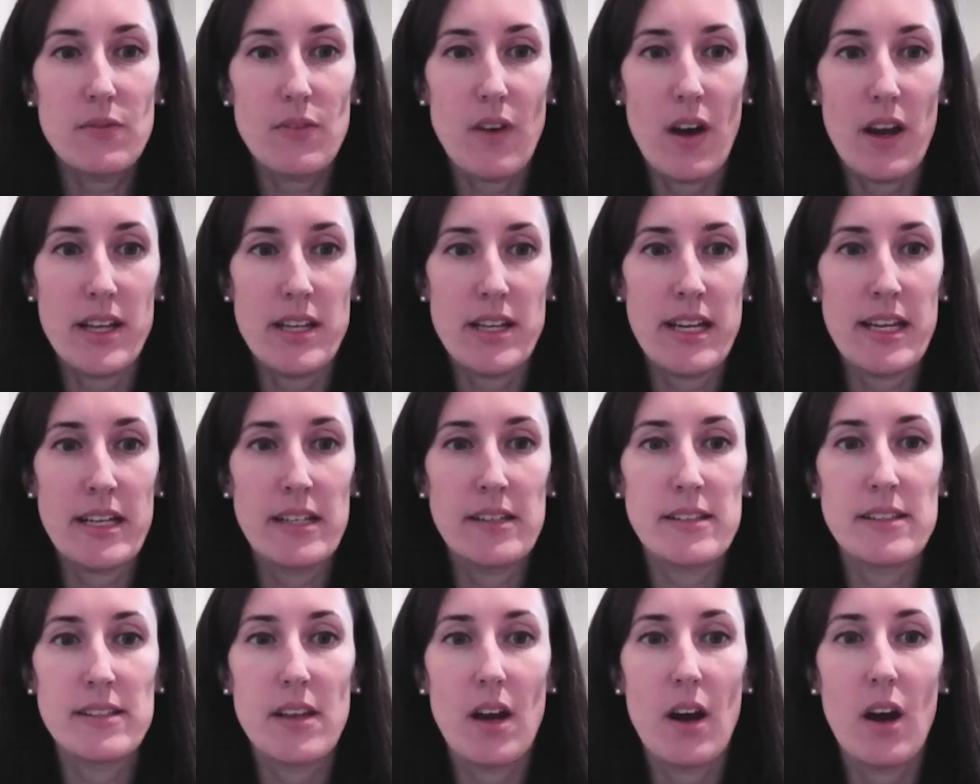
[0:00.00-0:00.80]

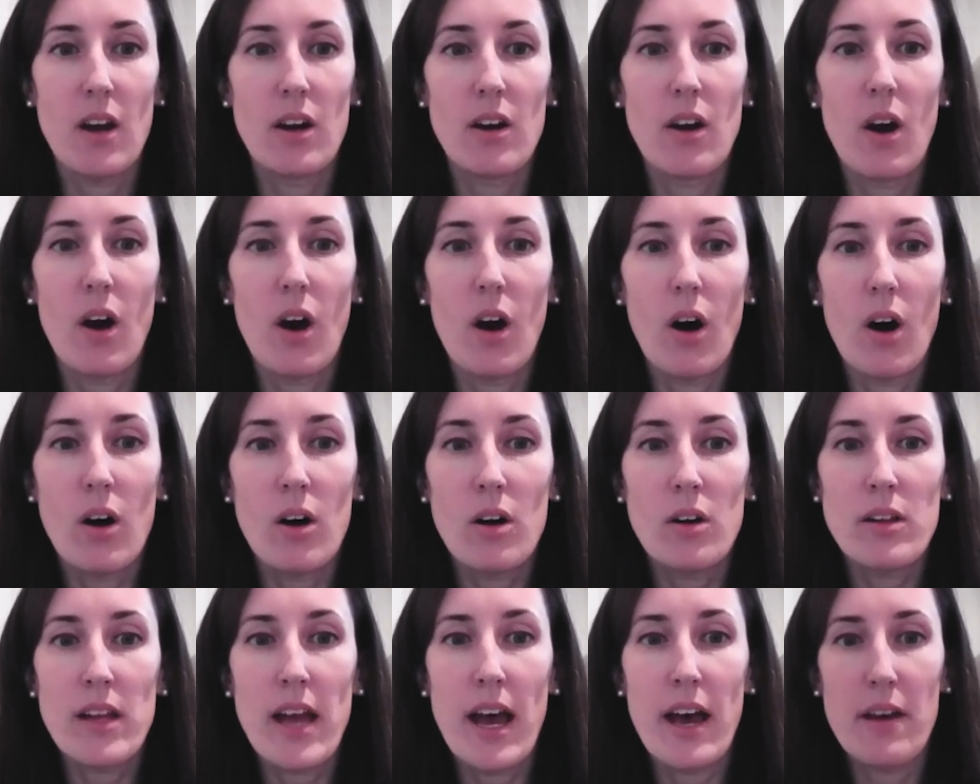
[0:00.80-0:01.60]
findings are
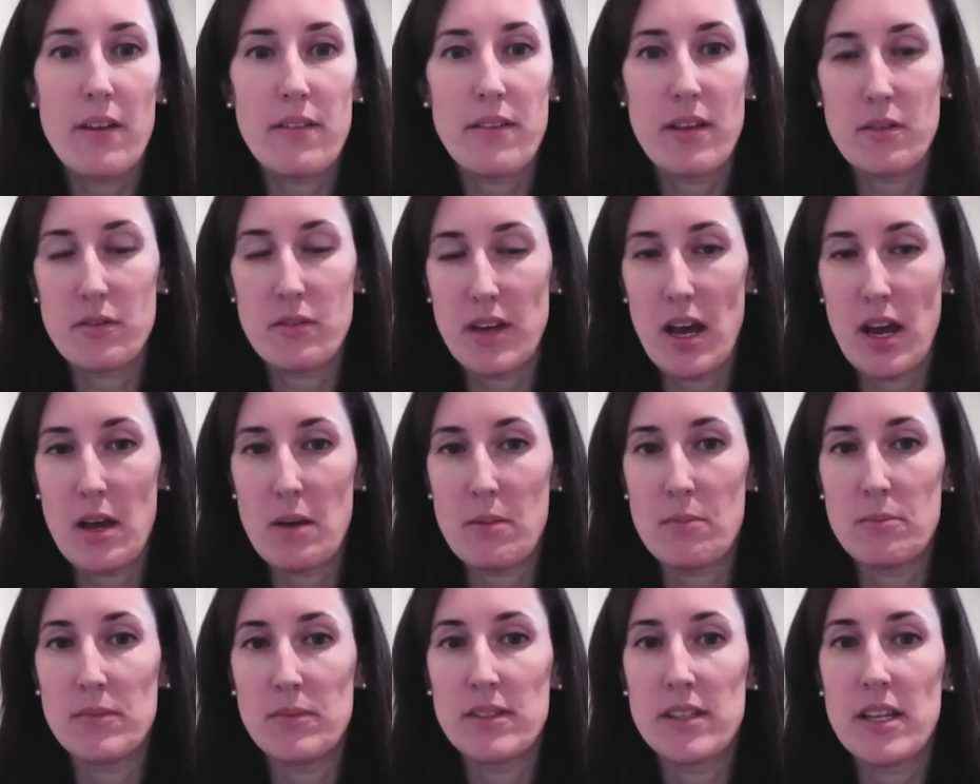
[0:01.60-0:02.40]
all health
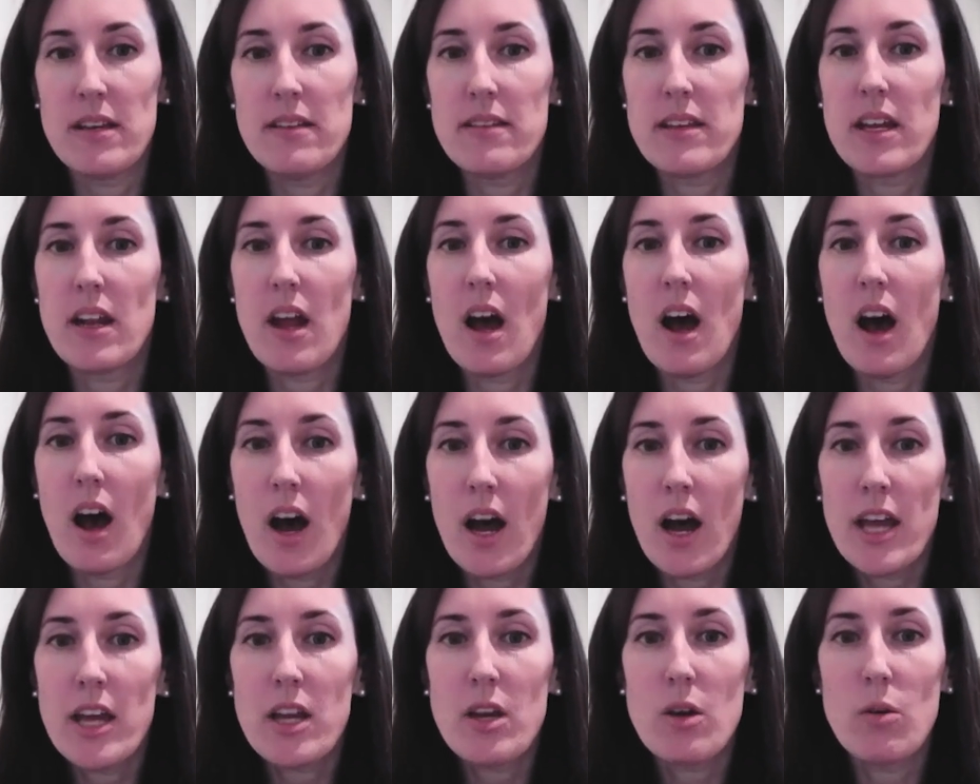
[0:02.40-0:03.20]
outcomes that
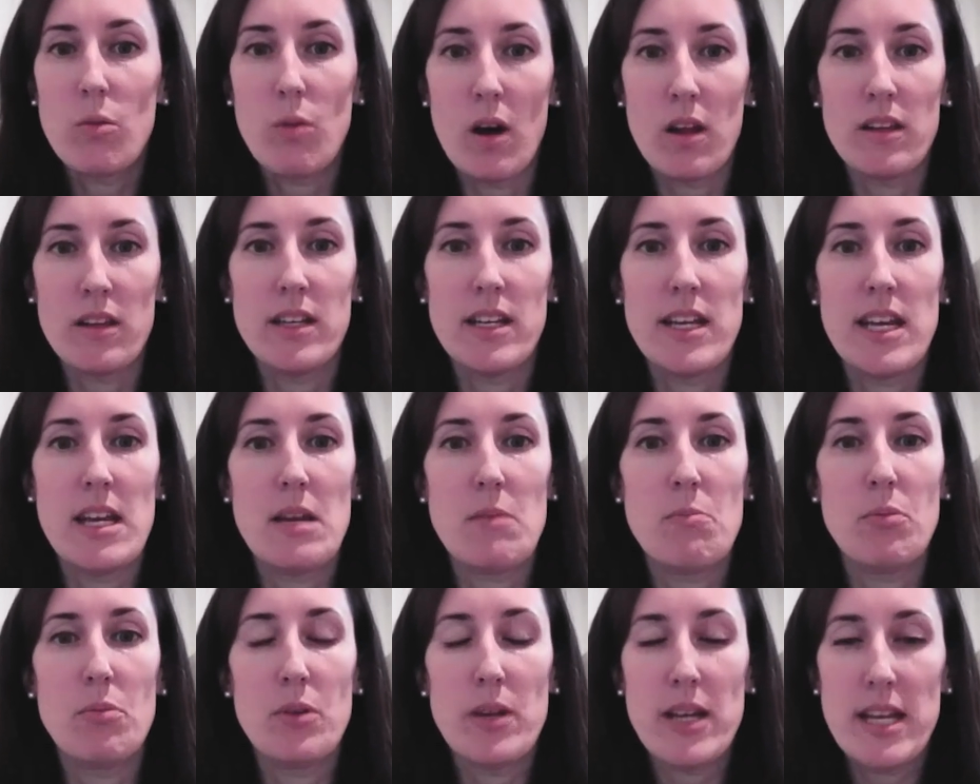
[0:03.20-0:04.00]
high-quality
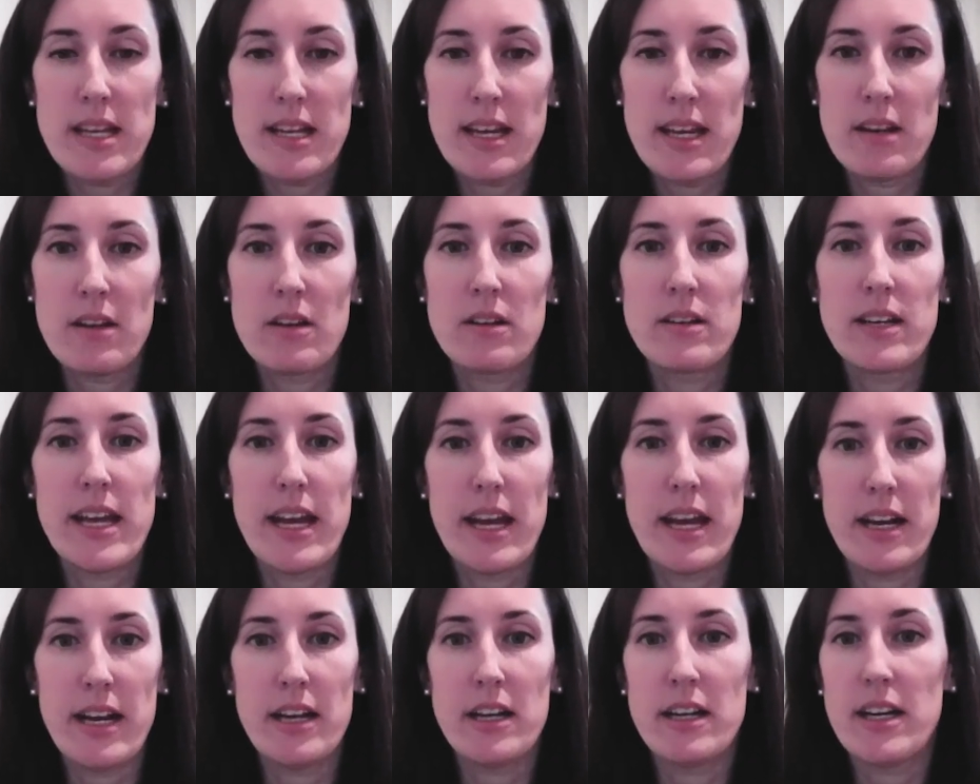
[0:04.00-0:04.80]
prenatal
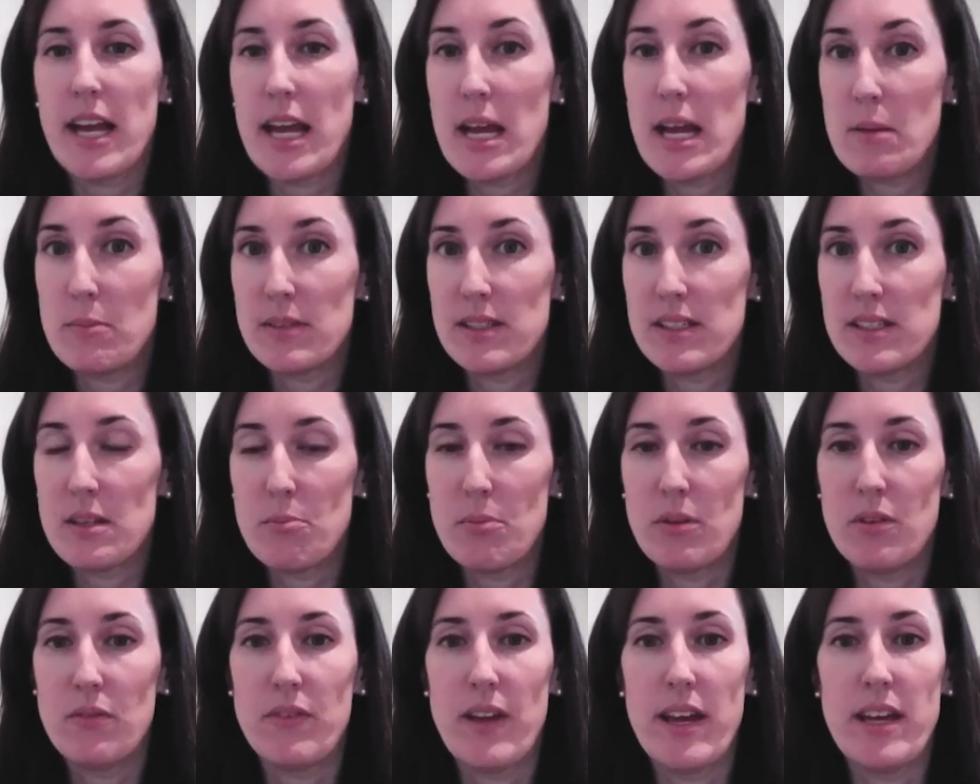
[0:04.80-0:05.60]
care aims to
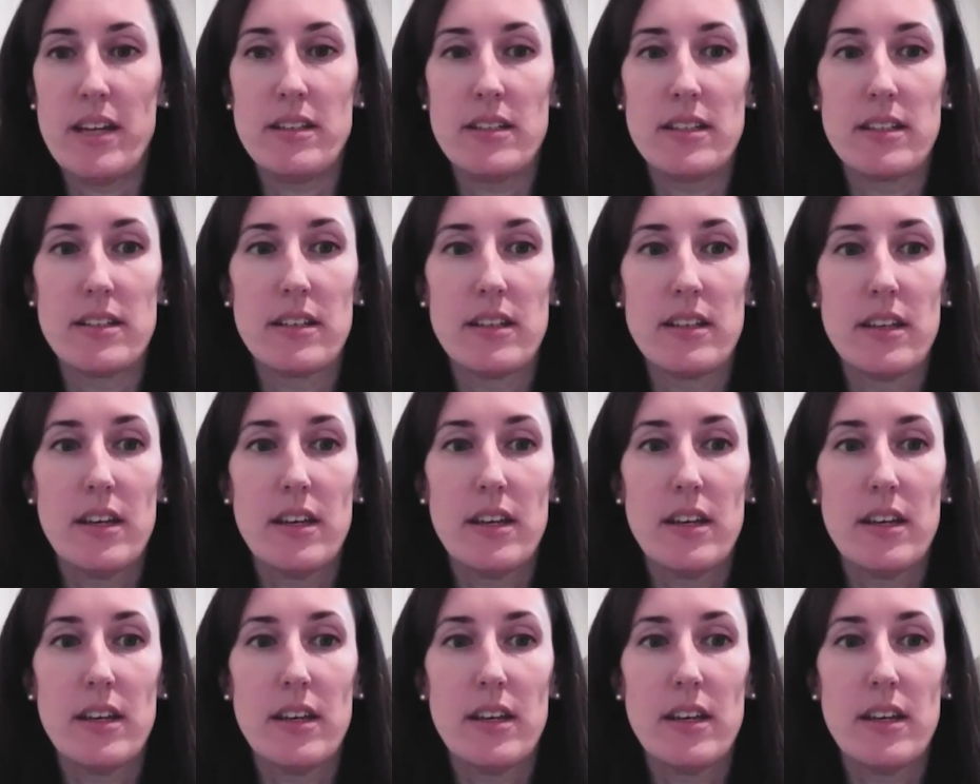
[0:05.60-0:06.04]
prevent.